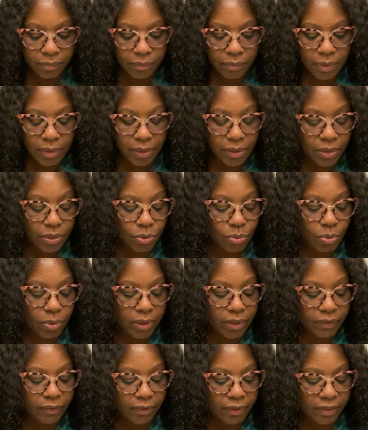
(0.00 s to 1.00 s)
this is
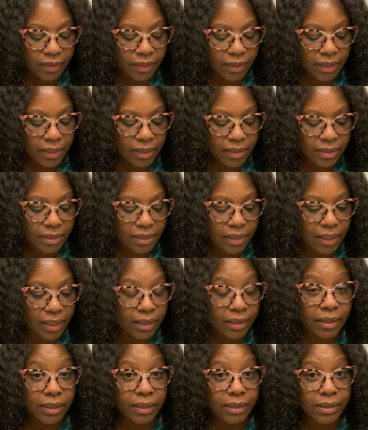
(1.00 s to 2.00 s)
one of the things
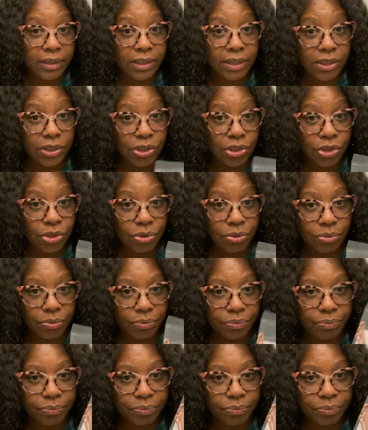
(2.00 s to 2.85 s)
that they teach you.